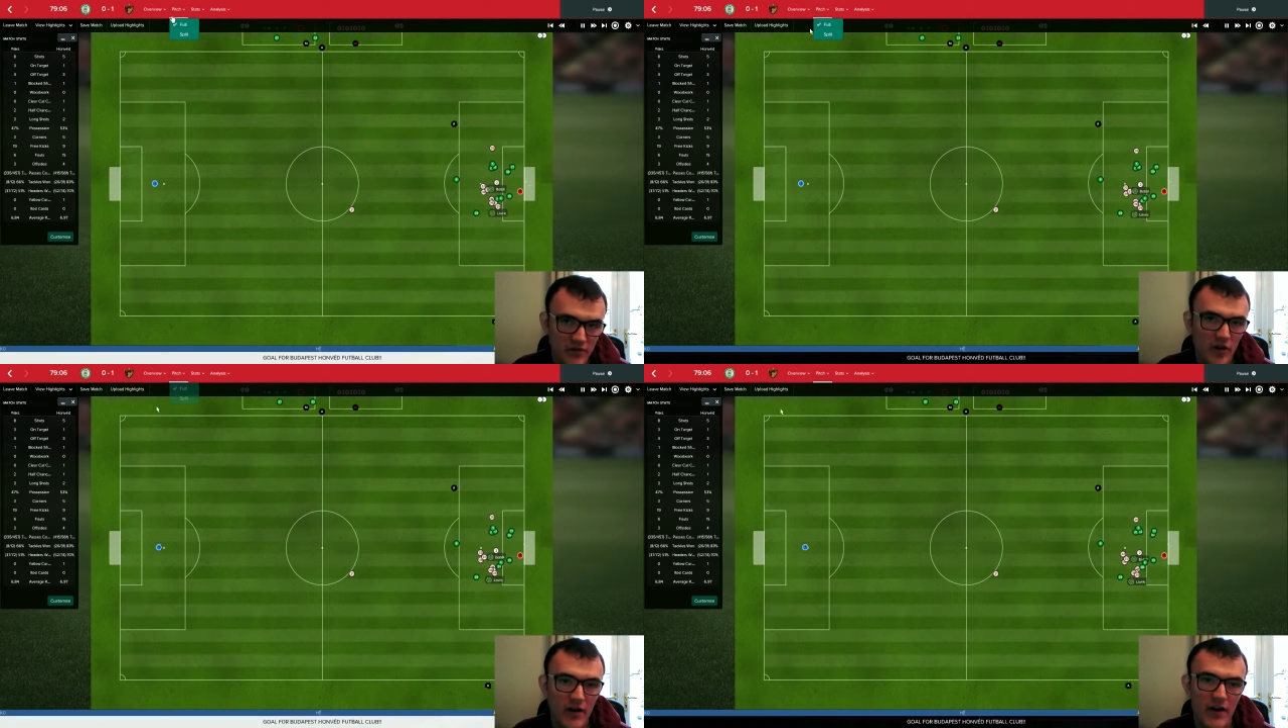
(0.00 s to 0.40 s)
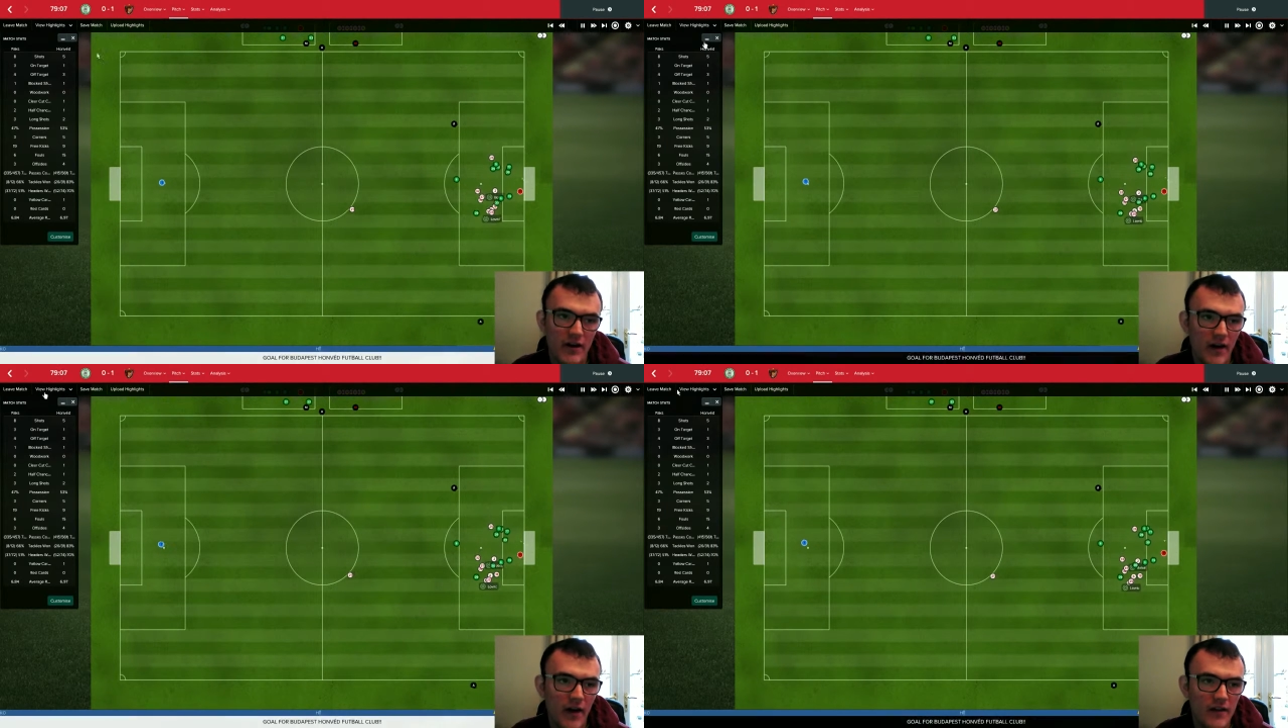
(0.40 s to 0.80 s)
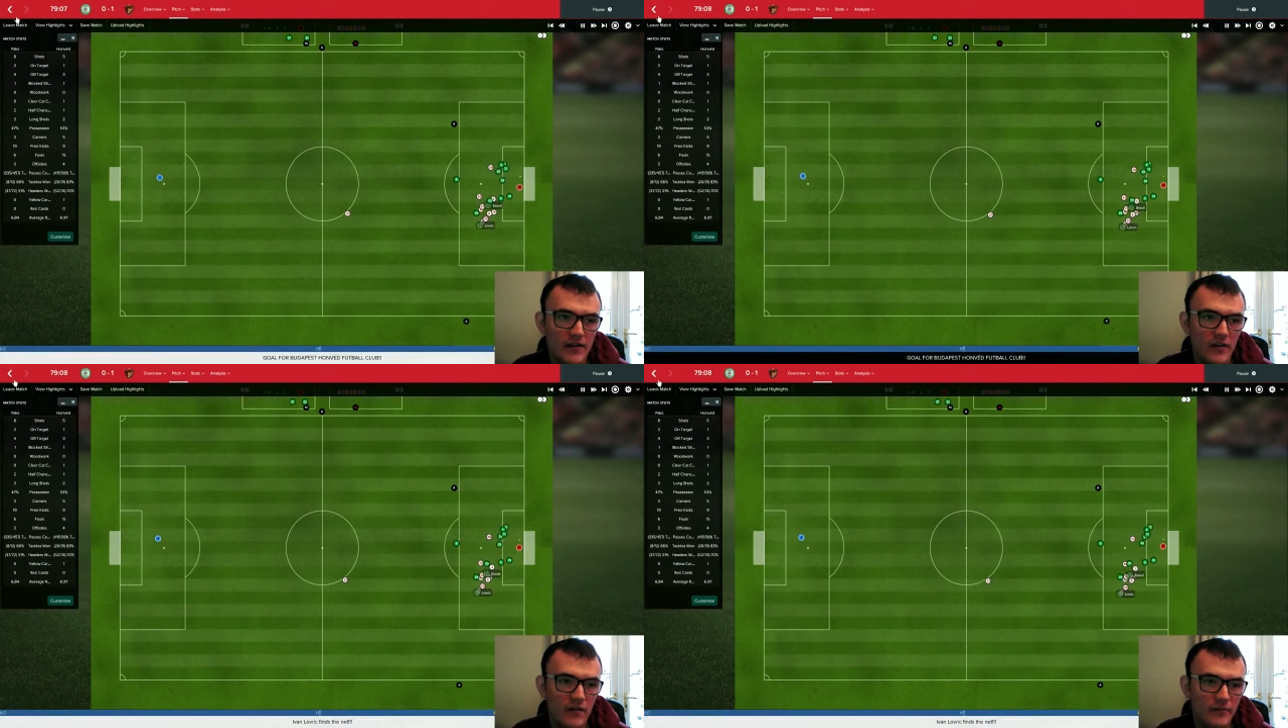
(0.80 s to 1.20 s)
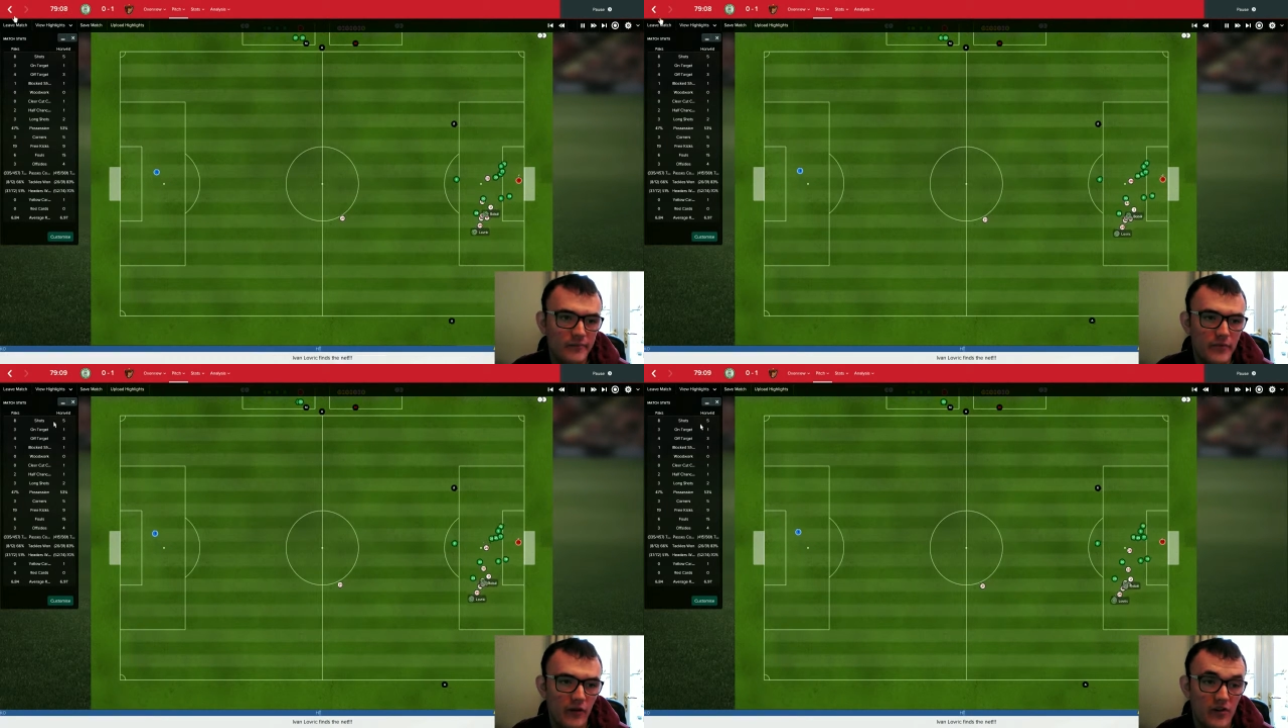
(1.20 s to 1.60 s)
free kick into
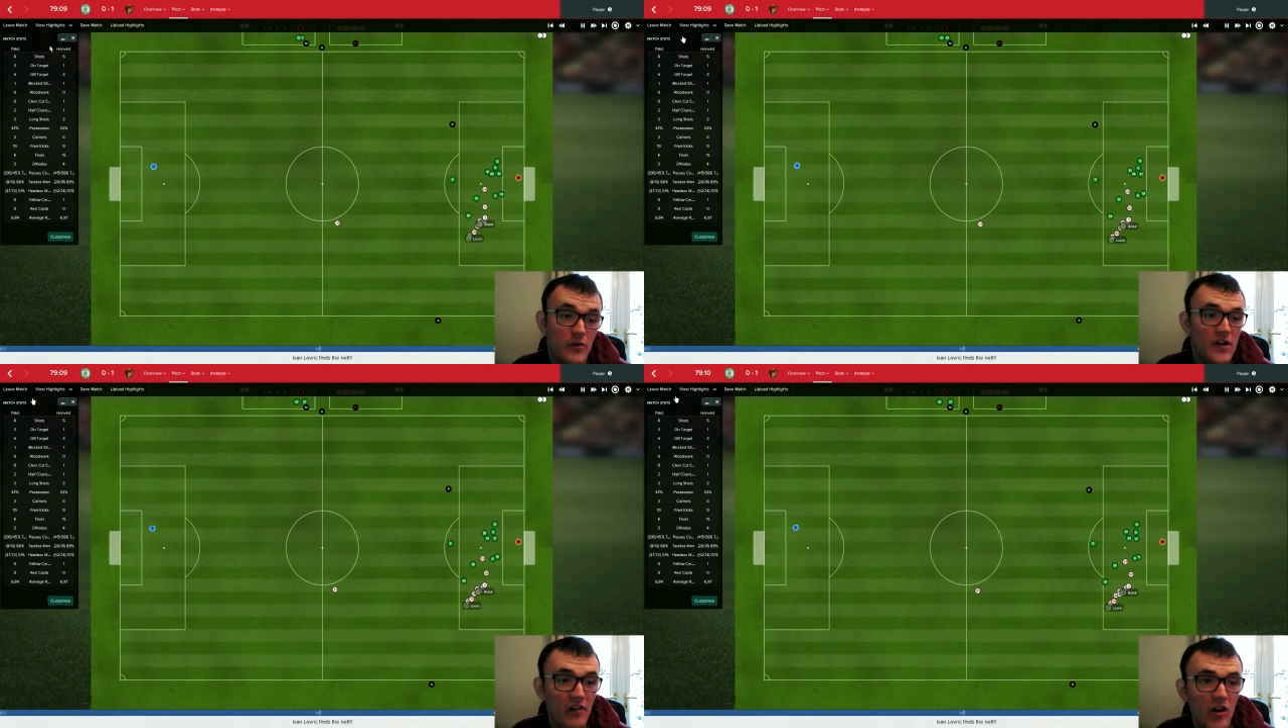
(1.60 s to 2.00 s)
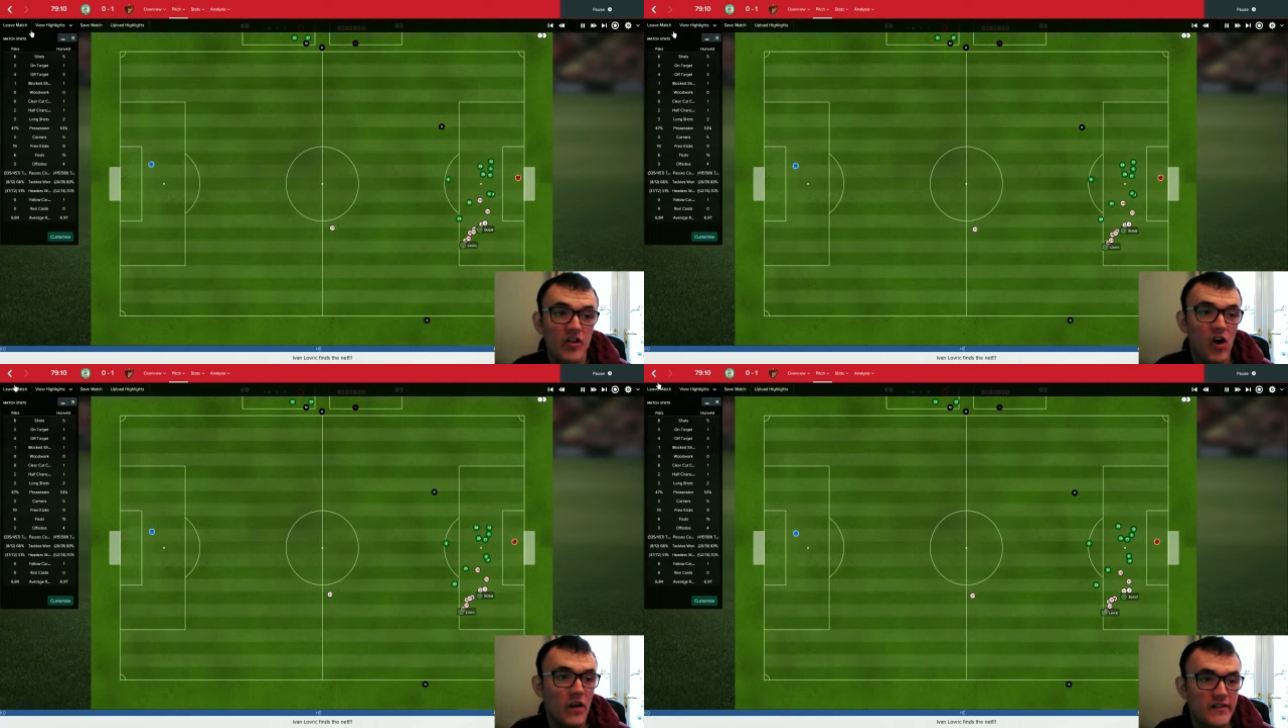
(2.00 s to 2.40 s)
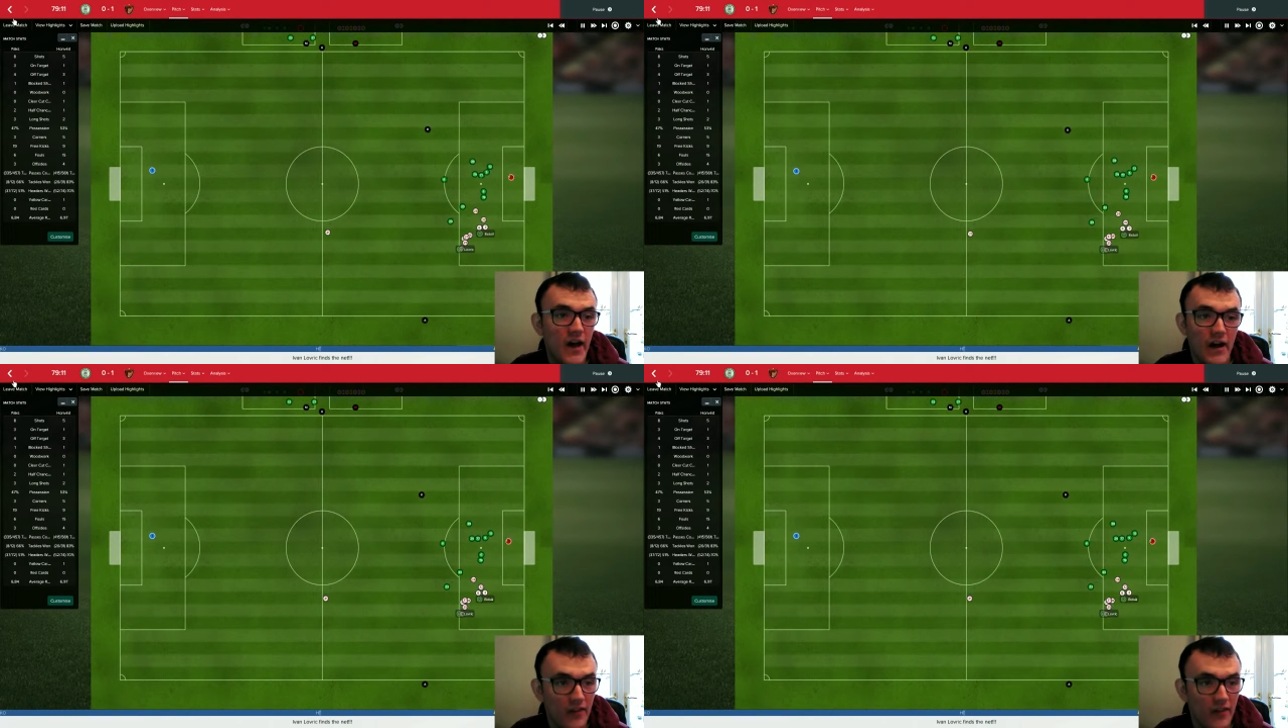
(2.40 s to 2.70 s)
Lovely. It was our only shot on target.